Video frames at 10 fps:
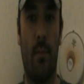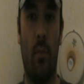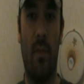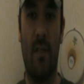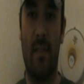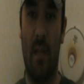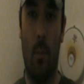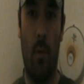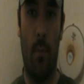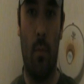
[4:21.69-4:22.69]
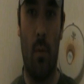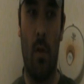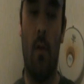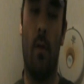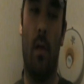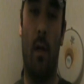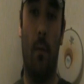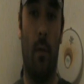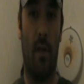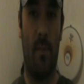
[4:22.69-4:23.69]
.681 bore.
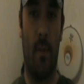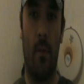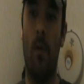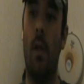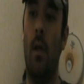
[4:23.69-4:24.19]
Really nice barrel.